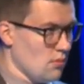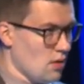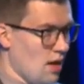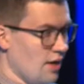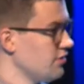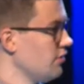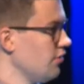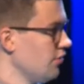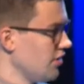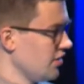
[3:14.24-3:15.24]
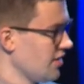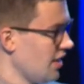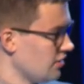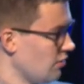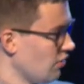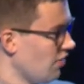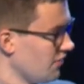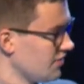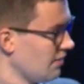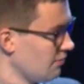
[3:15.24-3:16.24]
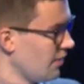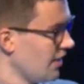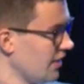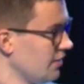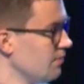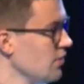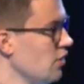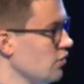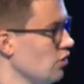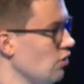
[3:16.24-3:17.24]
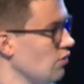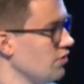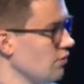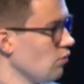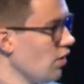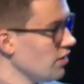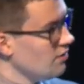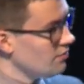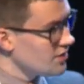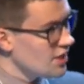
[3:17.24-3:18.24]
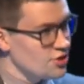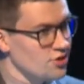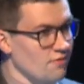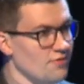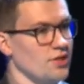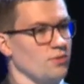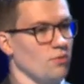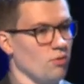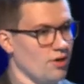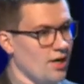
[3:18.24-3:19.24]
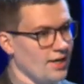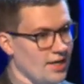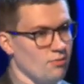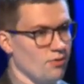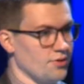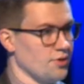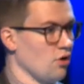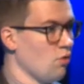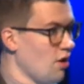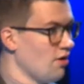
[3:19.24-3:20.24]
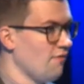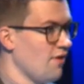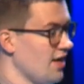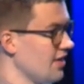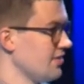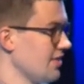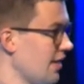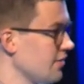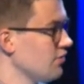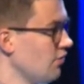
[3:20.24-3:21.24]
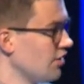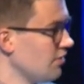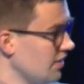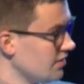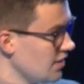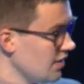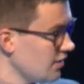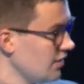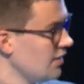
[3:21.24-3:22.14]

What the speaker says: I don't know the exact number off the top of my head. So the one limitation of this, we were not able to quantify exact sodium intake.